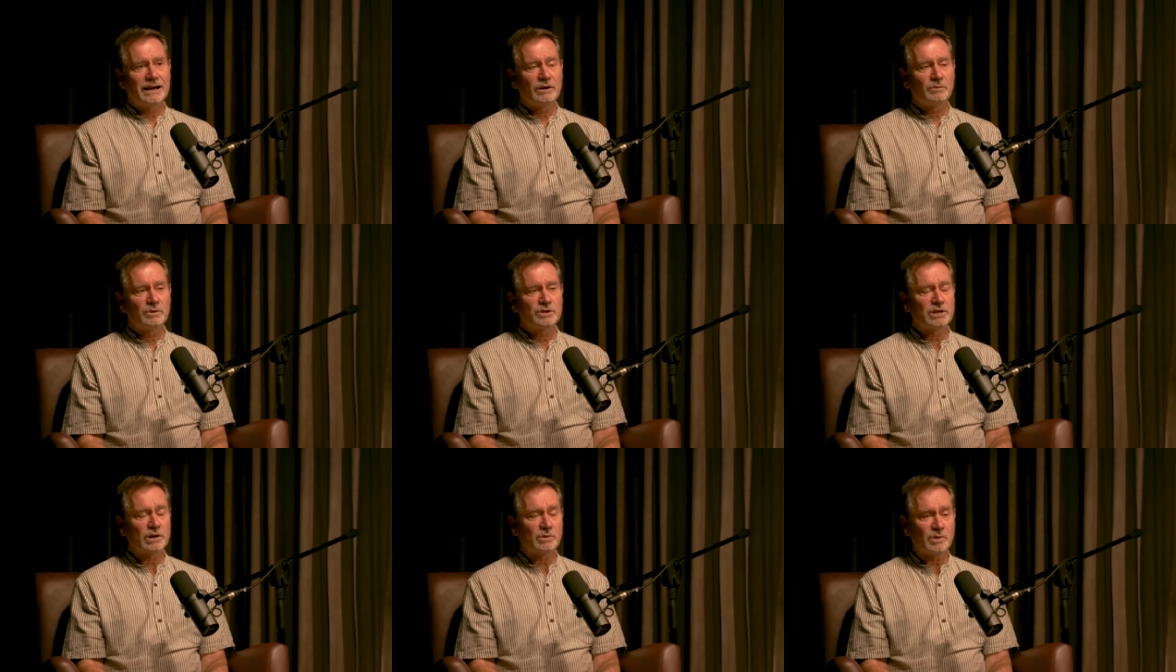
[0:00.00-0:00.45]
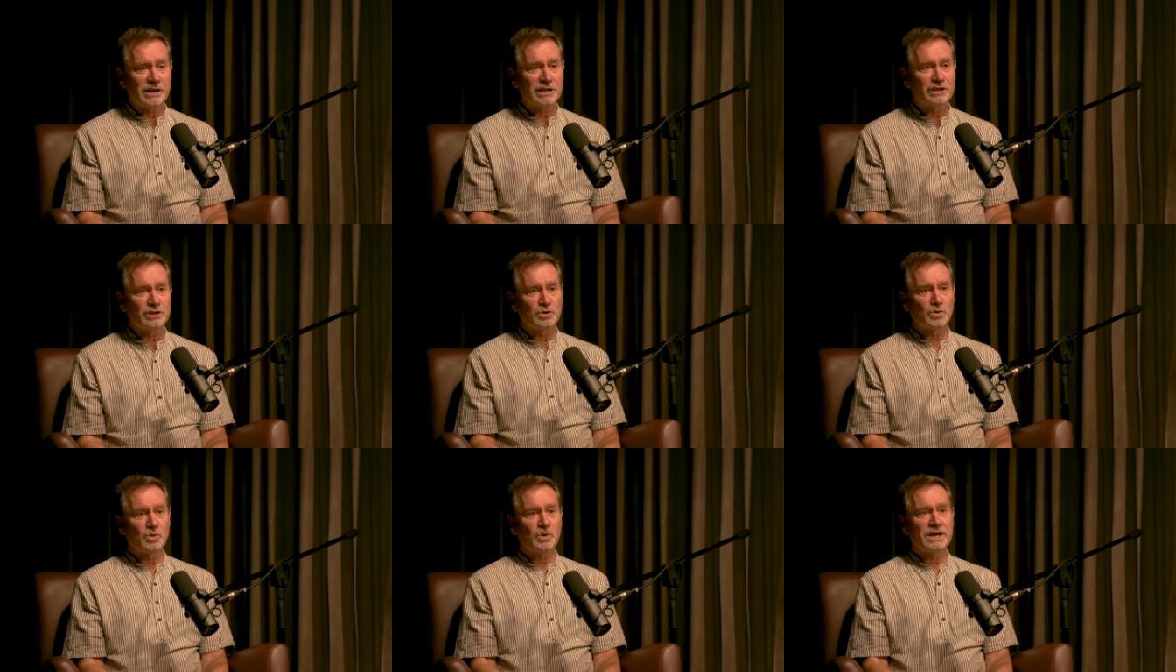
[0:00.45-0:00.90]
which I quite
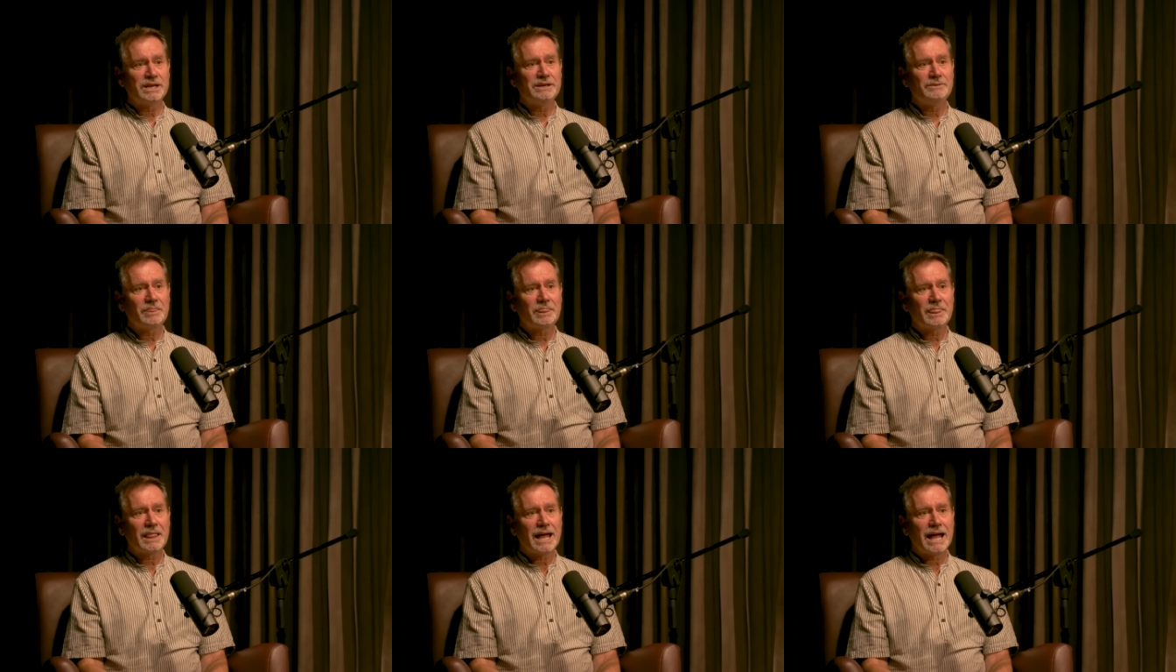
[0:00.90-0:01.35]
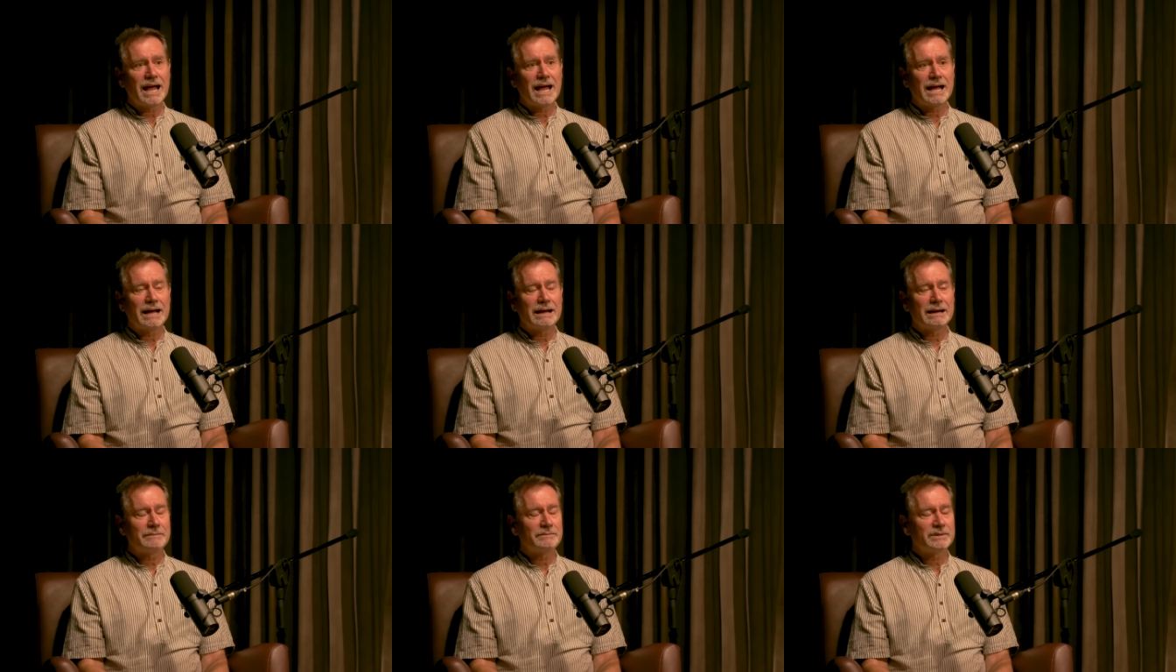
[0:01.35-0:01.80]
enjoyed
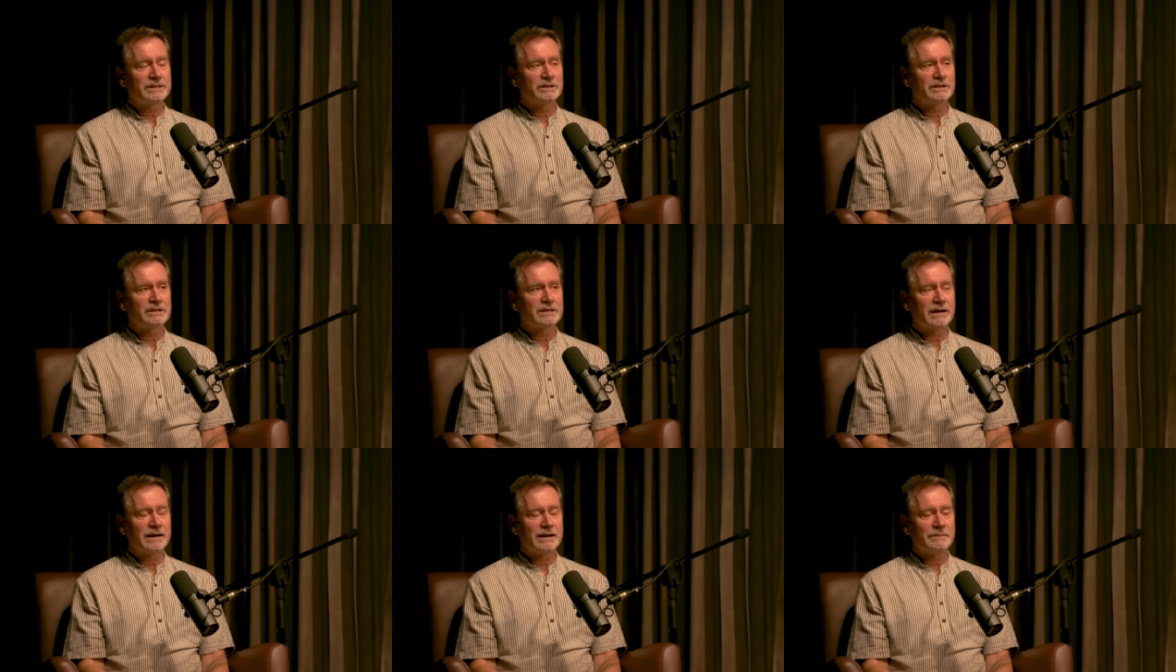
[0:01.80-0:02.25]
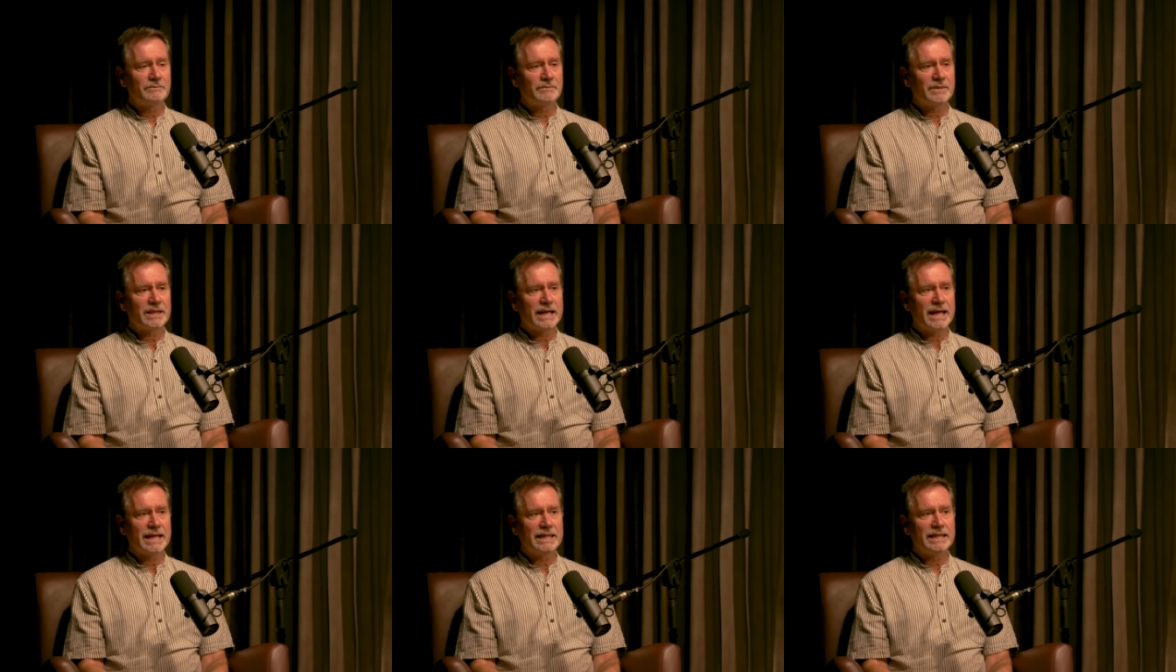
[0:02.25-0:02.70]
at the
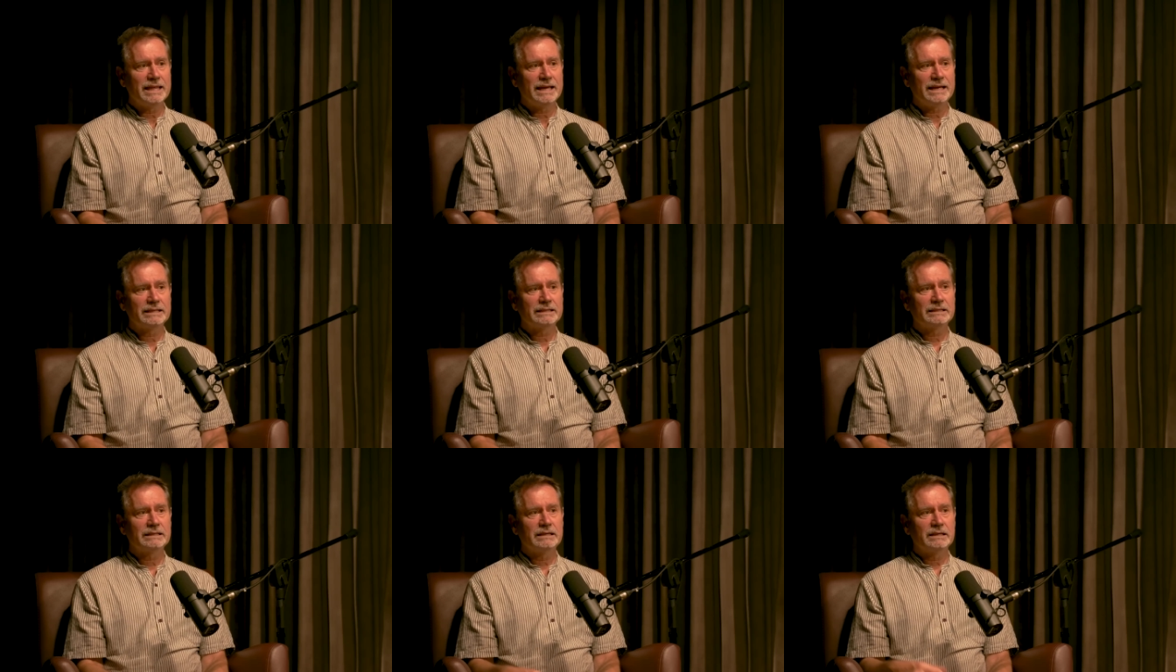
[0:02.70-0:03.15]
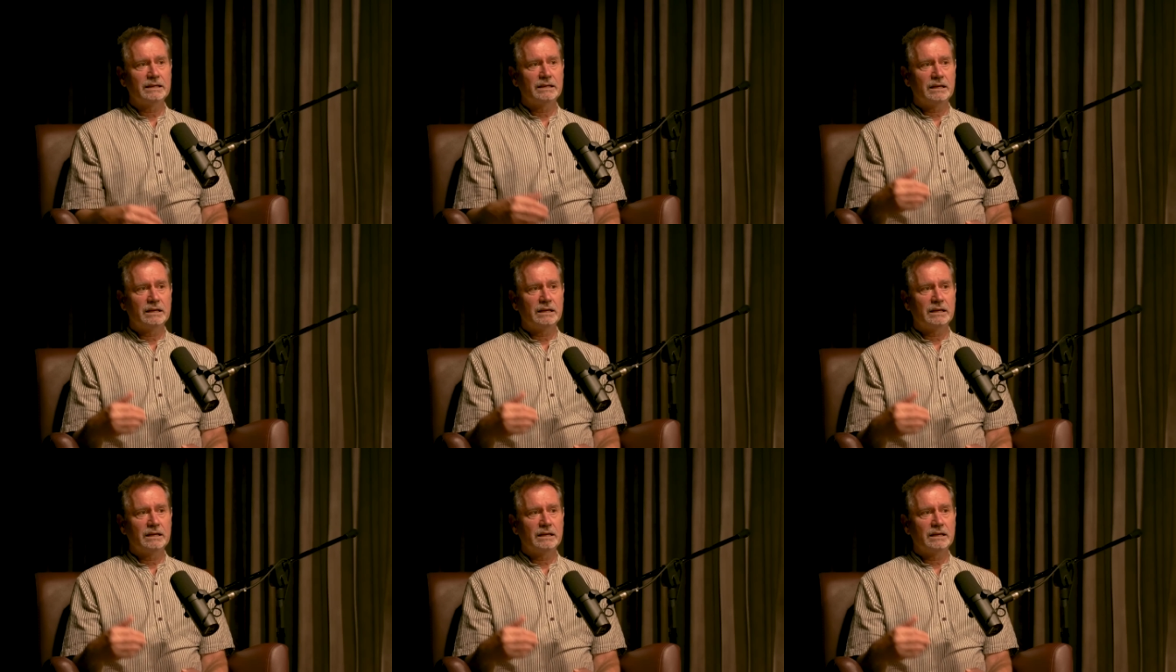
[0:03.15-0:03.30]
time. And then